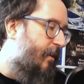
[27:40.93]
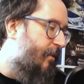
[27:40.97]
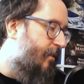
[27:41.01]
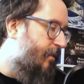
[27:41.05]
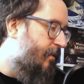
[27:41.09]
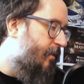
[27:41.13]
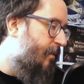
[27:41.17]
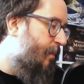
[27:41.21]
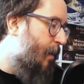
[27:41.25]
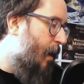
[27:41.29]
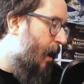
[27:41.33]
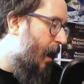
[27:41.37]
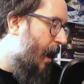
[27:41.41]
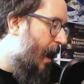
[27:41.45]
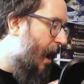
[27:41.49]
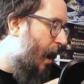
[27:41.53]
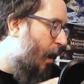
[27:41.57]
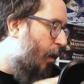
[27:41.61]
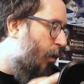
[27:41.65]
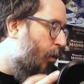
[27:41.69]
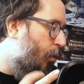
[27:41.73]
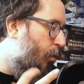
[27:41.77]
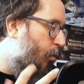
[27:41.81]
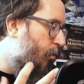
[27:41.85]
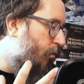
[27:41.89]
This is about
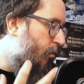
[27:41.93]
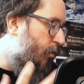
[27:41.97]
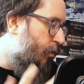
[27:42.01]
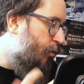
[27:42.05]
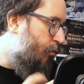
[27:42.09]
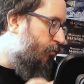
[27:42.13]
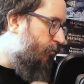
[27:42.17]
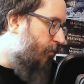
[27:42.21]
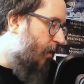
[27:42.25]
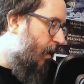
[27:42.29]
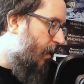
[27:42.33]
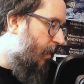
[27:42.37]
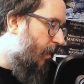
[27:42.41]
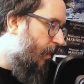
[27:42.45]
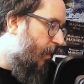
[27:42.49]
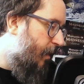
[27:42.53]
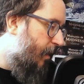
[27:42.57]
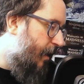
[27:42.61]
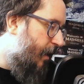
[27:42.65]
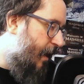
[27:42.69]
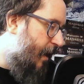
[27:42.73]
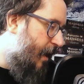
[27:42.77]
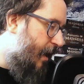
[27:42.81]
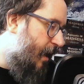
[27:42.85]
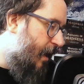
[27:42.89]
how you run the
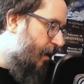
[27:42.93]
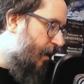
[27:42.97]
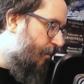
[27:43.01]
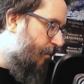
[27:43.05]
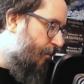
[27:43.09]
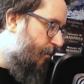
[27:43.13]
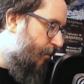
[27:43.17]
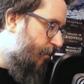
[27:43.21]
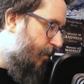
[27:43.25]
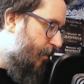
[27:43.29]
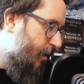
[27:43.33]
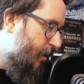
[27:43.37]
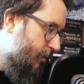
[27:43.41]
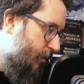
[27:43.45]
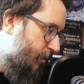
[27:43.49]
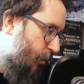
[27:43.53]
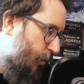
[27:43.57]
game.